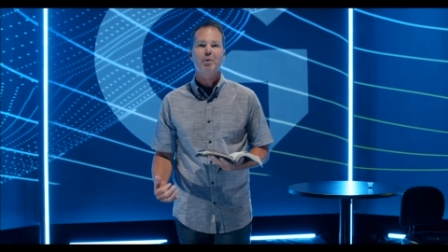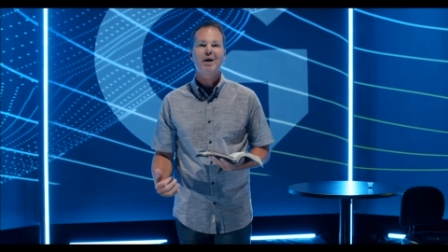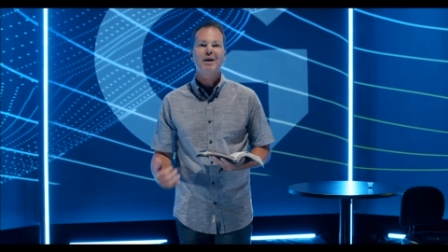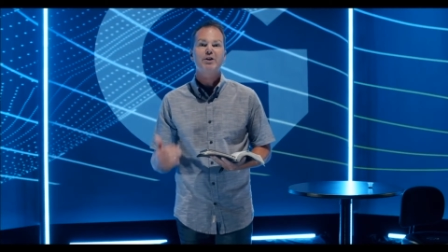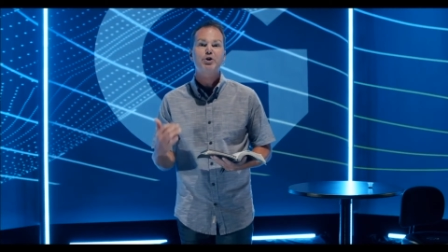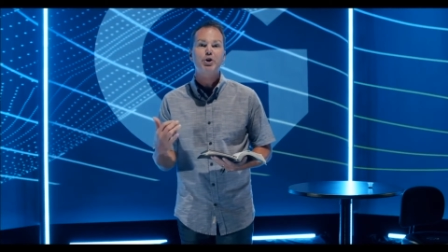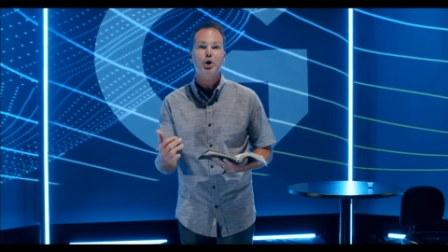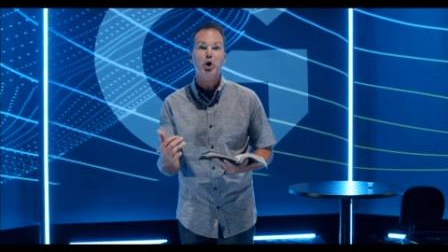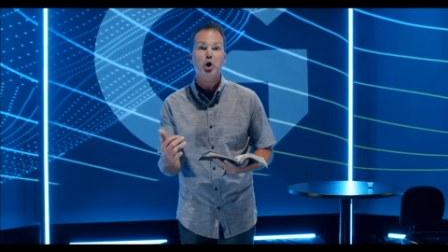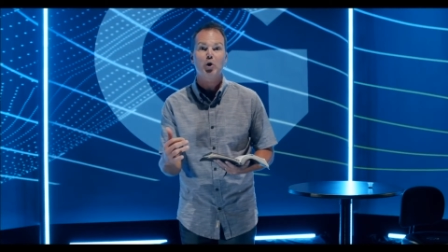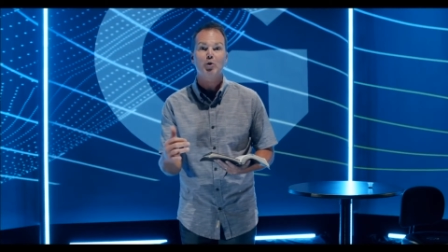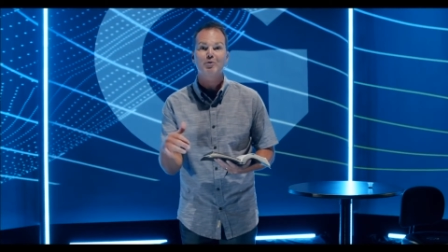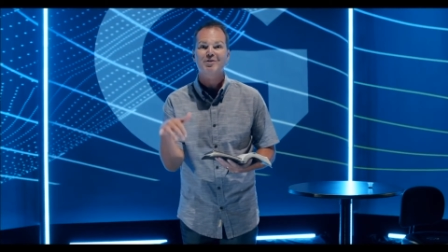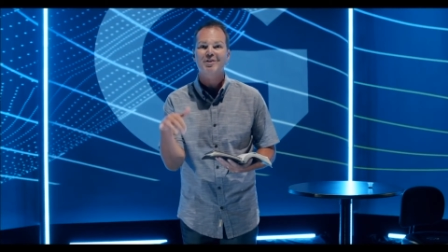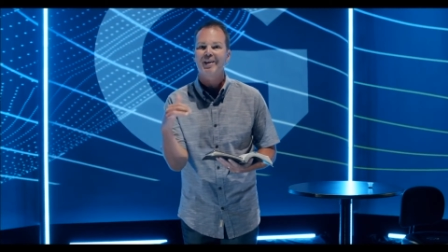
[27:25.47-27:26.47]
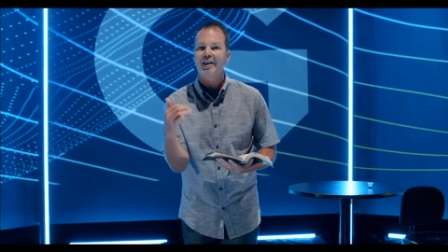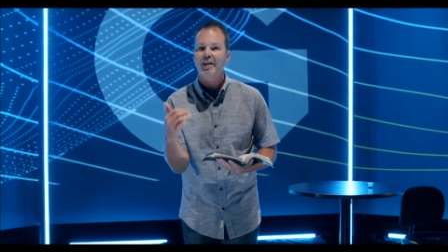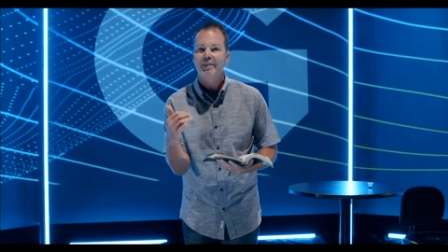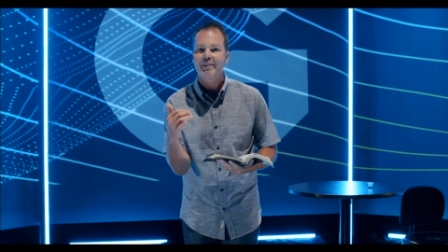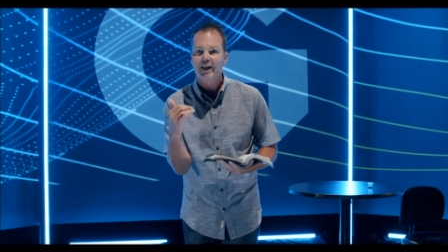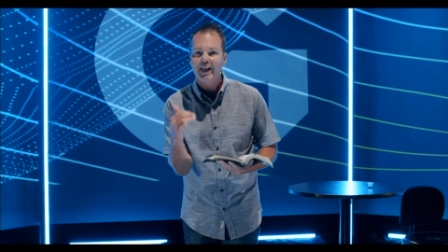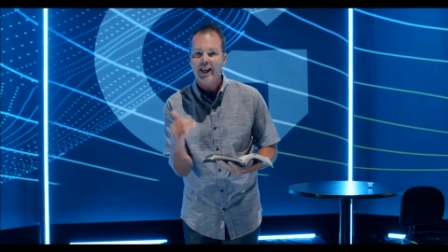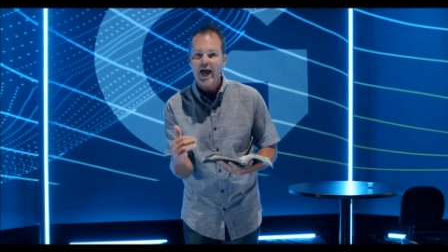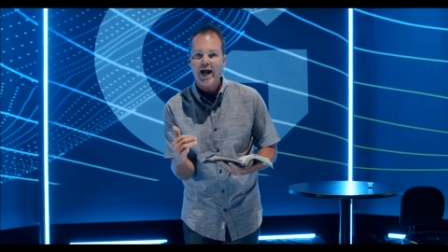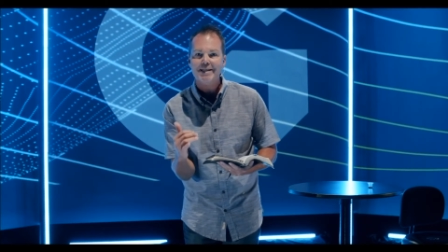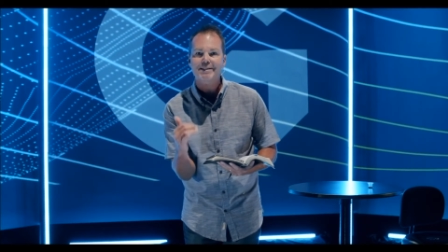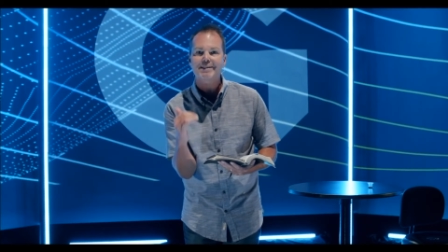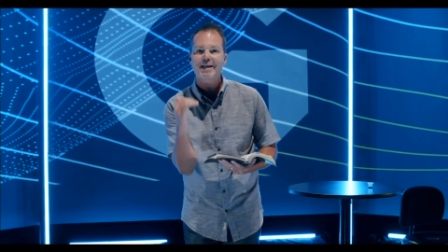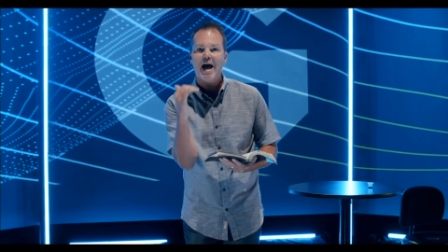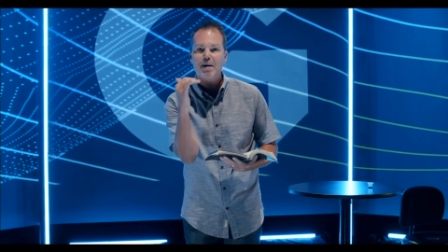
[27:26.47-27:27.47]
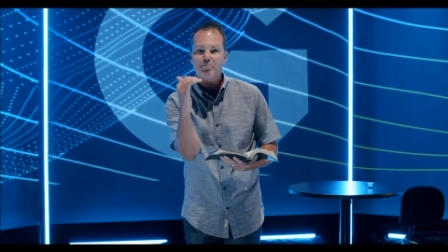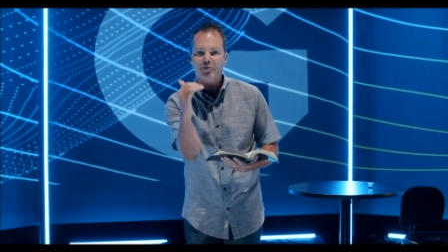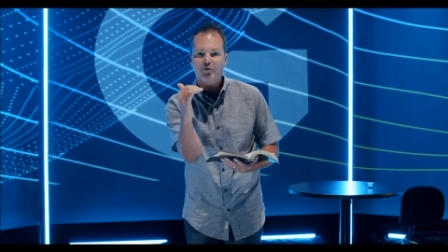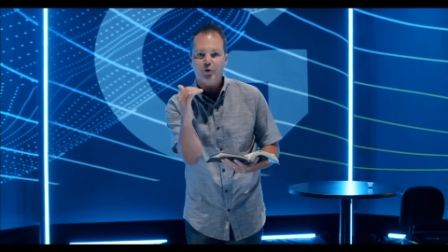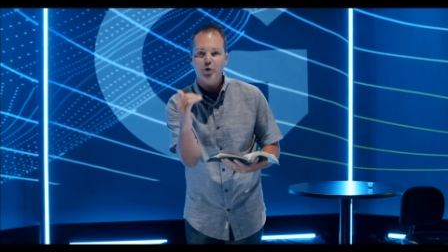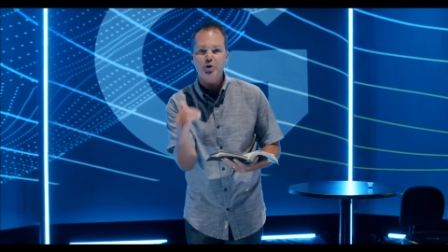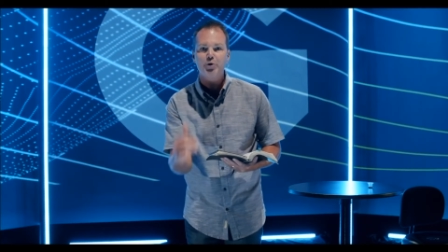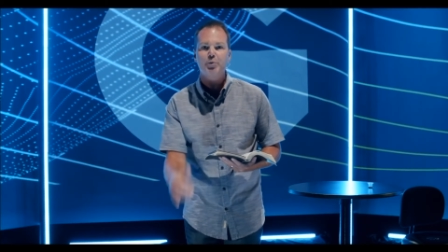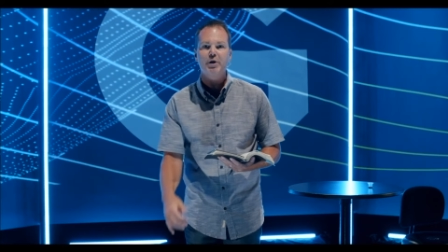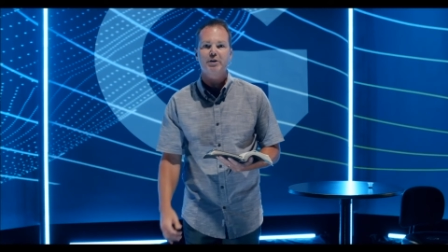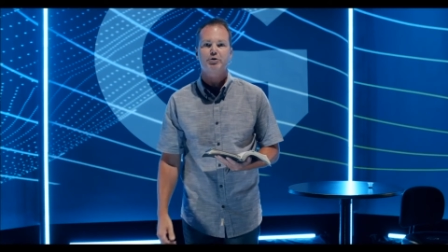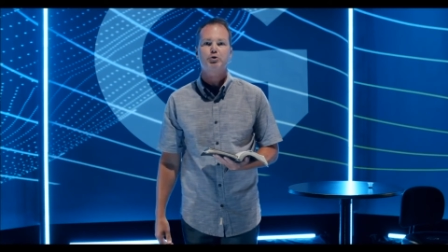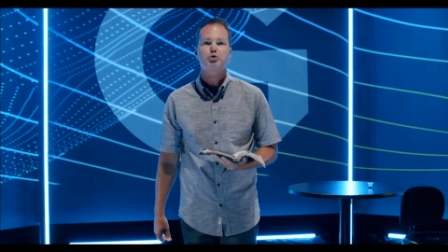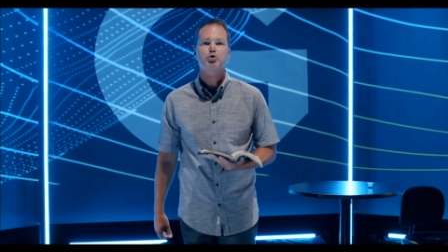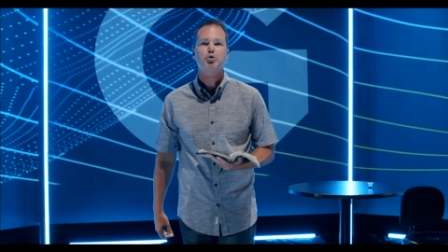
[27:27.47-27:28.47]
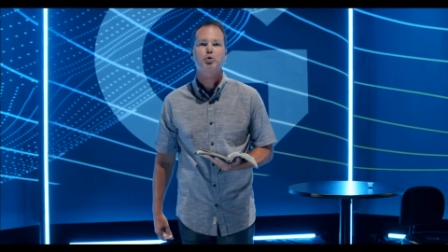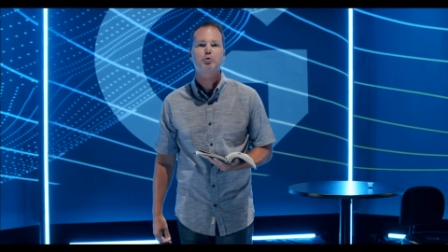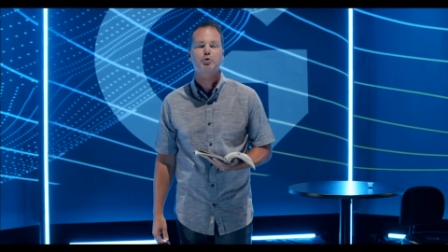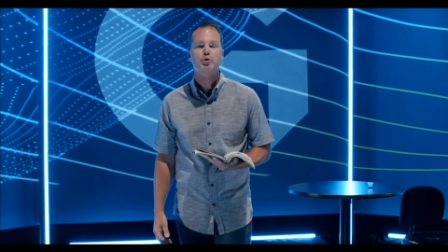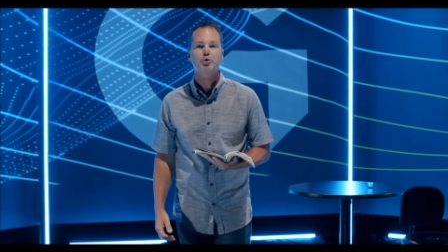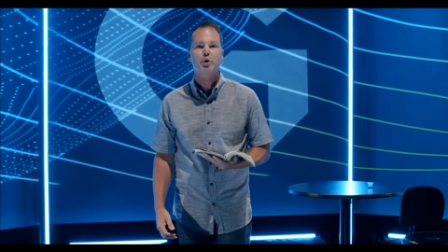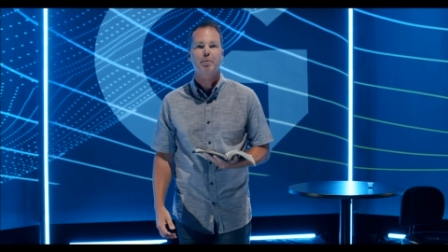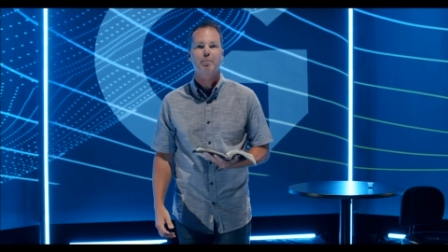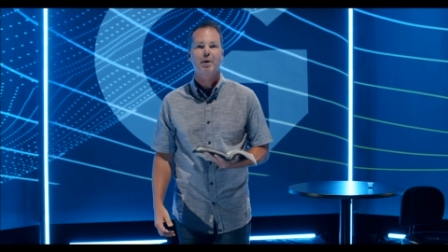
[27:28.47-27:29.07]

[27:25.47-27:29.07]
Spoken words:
Jericho is the last stop before you get to Jerusalem.